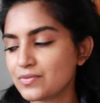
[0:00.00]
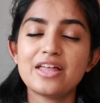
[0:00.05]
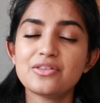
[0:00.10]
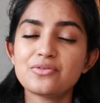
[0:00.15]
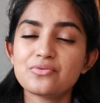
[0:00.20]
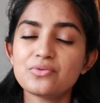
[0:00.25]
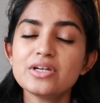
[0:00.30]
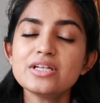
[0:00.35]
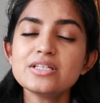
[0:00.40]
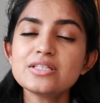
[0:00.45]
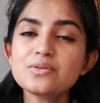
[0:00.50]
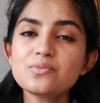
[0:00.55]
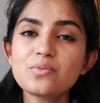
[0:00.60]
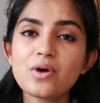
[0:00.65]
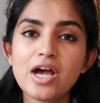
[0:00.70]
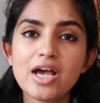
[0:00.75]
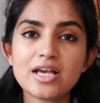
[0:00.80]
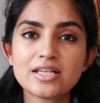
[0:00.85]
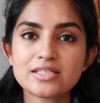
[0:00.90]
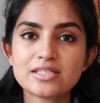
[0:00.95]
And the reason
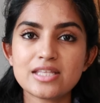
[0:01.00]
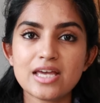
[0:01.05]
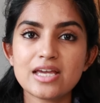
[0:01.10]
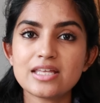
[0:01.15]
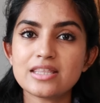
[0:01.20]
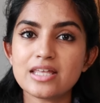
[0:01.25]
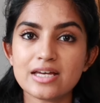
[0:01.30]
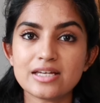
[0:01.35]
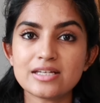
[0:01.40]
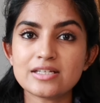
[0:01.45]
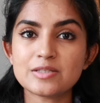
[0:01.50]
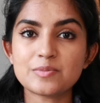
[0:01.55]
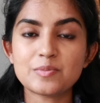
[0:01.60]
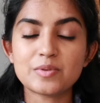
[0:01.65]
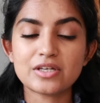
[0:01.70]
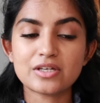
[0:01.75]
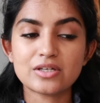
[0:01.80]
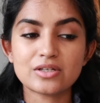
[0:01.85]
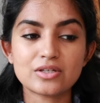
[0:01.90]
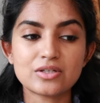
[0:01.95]
why I say that is
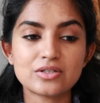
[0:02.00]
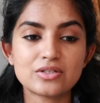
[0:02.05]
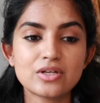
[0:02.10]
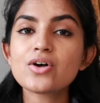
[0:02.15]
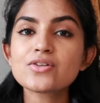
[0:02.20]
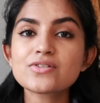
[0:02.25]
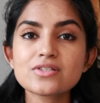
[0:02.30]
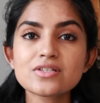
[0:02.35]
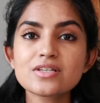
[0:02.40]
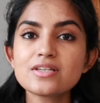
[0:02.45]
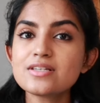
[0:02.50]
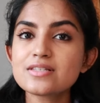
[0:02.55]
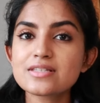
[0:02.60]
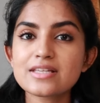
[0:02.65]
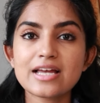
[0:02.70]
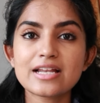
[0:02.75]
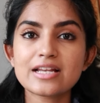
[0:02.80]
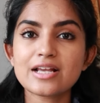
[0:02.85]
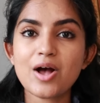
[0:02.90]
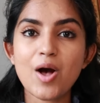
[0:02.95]
because OSCEs
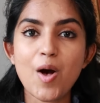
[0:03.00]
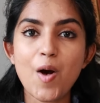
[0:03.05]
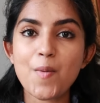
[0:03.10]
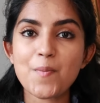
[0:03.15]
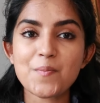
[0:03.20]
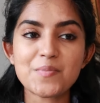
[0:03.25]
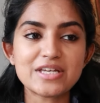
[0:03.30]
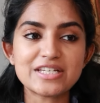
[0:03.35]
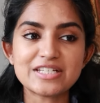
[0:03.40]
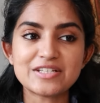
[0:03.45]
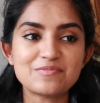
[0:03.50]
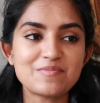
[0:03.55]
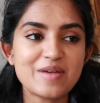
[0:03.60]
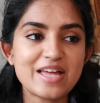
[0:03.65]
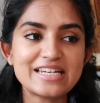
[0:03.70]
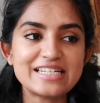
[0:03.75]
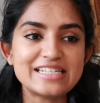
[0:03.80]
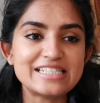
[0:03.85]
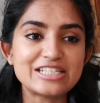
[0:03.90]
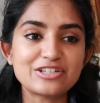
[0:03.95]
can come in
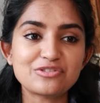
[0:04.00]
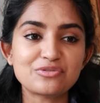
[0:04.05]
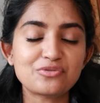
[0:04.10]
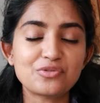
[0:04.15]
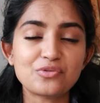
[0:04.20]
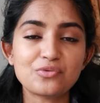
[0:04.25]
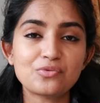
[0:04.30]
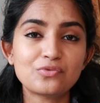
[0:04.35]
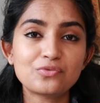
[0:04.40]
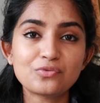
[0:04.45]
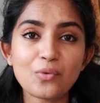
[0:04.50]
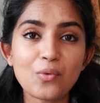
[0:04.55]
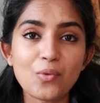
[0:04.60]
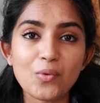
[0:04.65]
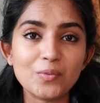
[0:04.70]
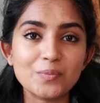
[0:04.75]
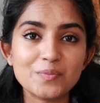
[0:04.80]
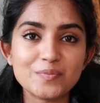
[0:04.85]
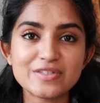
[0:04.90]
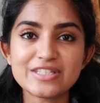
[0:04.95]
many different
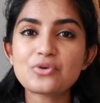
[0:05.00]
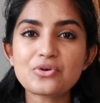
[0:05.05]
forms.